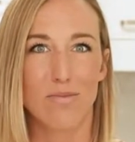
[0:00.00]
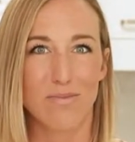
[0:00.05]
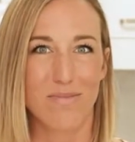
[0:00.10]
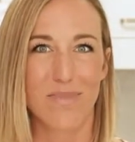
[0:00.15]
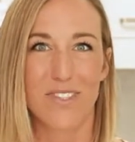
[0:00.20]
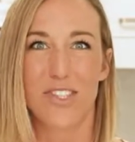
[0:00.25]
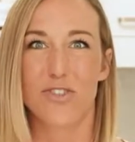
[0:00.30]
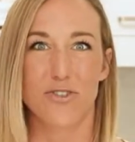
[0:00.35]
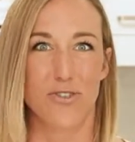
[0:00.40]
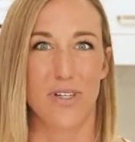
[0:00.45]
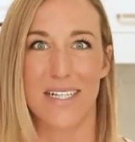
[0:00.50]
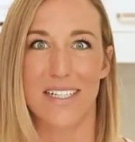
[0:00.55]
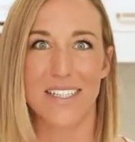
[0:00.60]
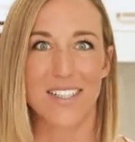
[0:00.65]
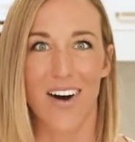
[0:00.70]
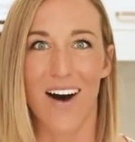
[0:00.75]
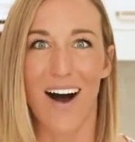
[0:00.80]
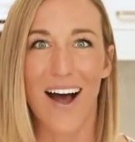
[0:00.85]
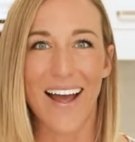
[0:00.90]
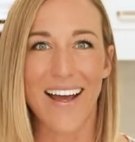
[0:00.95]
strict
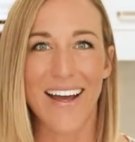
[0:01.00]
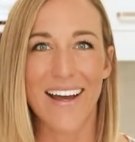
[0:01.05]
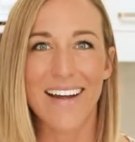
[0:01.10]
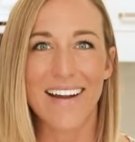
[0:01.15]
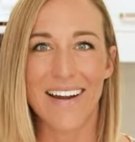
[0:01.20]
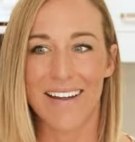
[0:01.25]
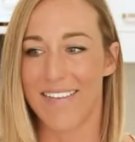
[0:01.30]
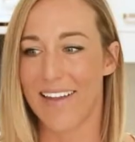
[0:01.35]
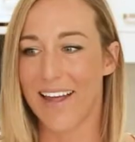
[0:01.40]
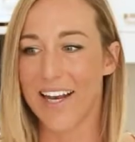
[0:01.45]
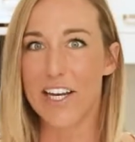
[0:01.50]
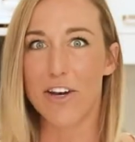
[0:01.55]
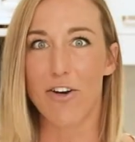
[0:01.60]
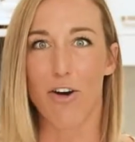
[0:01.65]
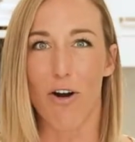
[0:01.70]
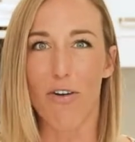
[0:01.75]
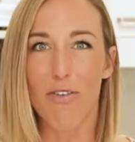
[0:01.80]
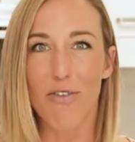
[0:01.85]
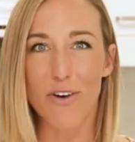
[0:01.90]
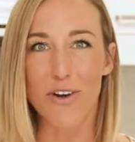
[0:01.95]
diet and then
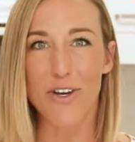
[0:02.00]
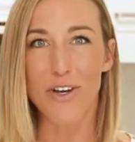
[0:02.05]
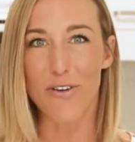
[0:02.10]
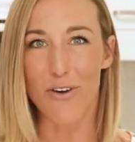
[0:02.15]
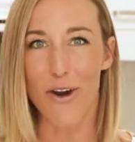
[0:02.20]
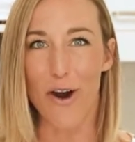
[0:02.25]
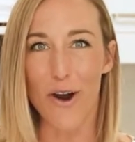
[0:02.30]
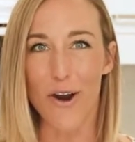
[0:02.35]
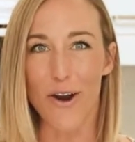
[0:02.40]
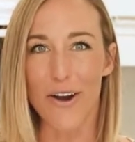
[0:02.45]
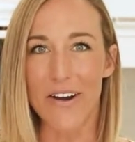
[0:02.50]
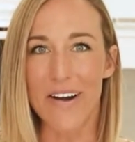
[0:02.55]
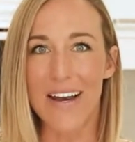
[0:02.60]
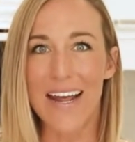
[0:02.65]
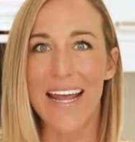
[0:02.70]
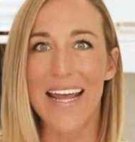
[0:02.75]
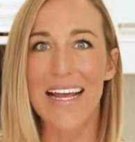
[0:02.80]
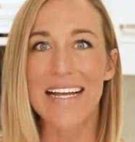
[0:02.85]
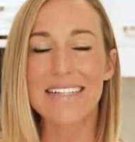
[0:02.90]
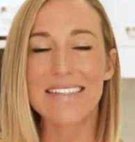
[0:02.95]
you're off on your own.
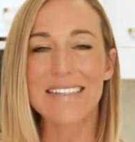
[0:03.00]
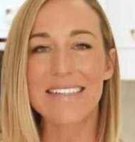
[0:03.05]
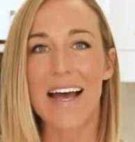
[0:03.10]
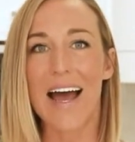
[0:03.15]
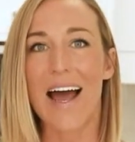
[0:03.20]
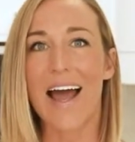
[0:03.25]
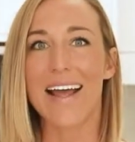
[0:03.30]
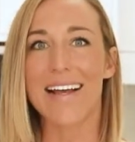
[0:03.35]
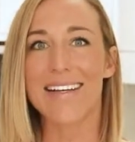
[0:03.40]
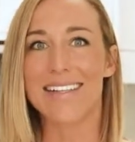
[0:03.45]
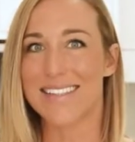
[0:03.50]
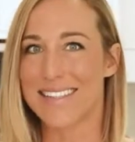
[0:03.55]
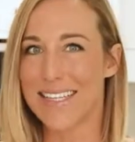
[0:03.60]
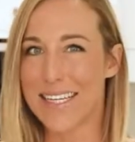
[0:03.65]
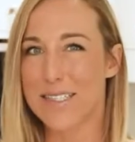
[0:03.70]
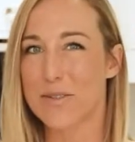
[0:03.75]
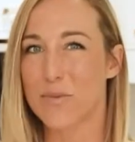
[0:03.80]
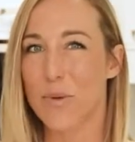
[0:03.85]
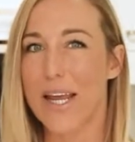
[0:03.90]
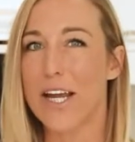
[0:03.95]
It's a
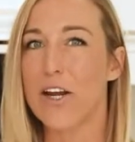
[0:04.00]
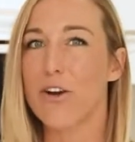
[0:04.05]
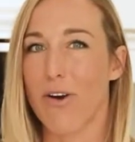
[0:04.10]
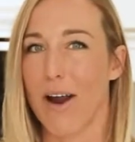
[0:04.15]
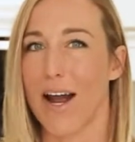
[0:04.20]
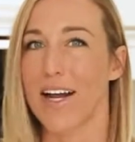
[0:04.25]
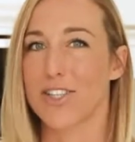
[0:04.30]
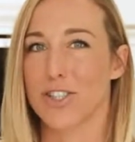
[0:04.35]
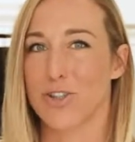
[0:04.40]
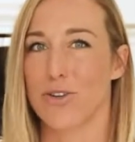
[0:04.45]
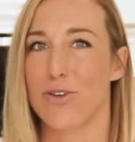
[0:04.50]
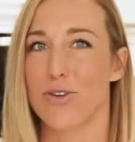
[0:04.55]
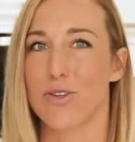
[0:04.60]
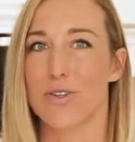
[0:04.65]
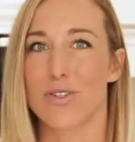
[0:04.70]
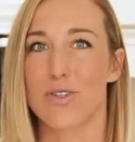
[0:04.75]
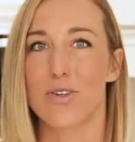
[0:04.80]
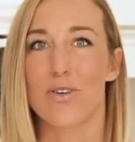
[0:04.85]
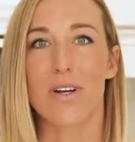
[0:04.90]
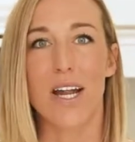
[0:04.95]
6-week crash
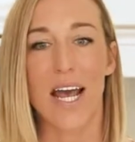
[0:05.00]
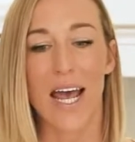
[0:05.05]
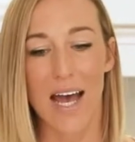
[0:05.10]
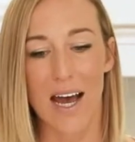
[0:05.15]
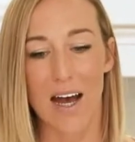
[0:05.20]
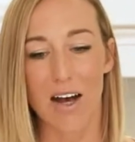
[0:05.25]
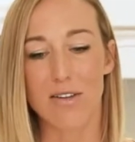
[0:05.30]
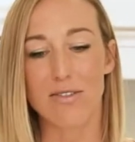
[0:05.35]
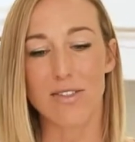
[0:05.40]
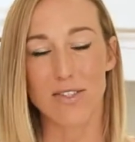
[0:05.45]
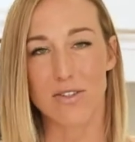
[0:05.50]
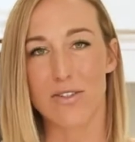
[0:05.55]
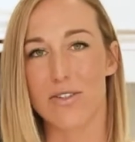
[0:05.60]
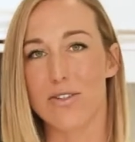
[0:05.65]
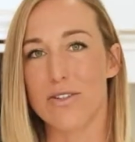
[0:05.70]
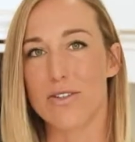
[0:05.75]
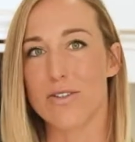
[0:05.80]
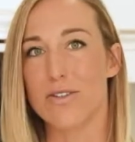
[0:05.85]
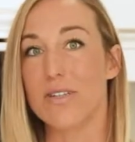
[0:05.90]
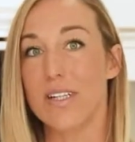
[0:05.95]
course on how
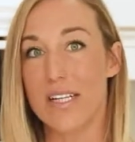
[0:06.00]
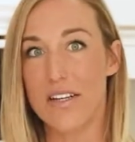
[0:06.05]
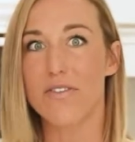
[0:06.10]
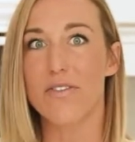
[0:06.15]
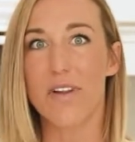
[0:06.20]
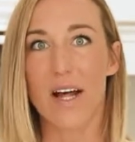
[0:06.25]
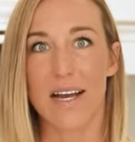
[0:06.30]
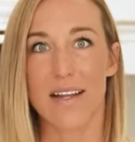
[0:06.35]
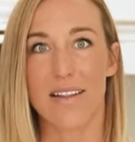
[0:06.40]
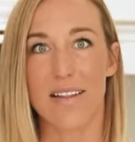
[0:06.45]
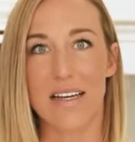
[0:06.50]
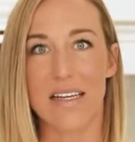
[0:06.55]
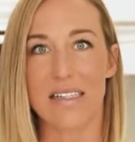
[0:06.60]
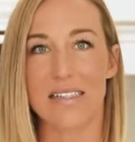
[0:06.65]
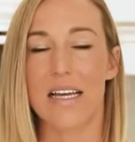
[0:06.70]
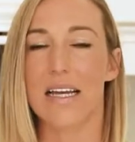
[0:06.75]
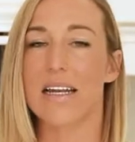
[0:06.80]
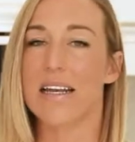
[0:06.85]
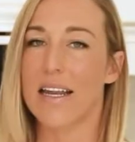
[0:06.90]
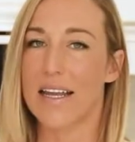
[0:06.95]
to live like
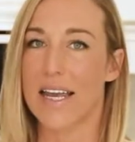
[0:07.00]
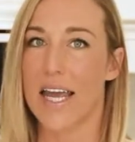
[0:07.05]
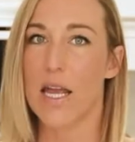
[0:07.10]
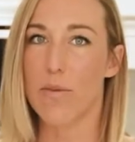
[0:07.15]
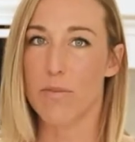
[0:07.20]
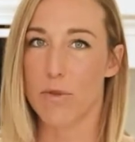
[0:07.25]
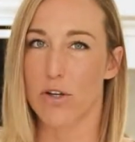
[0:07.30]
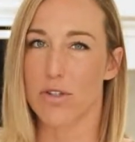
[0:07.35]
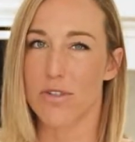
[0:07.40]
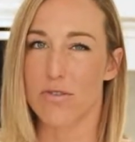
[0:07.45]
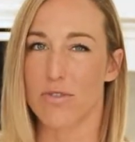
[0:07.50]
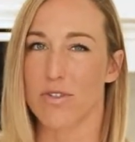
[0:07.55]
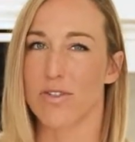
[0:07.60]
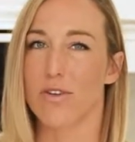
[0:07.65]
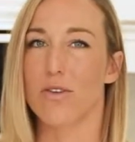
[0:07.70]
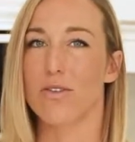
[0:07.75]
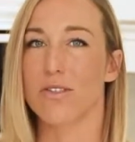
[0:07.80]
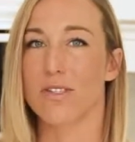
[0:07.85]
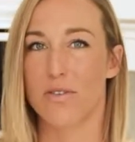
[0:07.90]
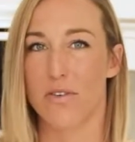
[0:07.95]
this and keep those
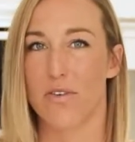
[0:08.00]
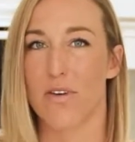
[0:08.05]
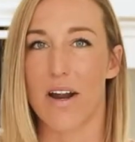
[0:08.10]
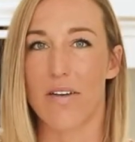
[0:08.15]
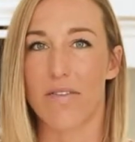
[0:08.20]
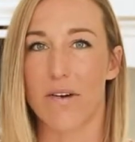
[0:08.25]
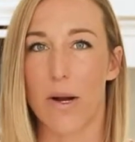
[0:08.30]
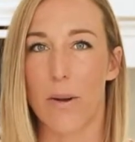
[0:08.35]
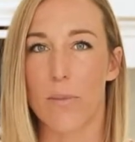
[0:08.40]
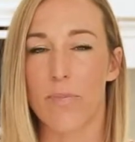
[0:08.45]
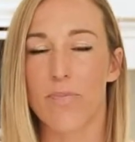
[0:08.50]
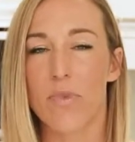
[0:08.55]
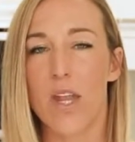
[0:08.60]
results forever.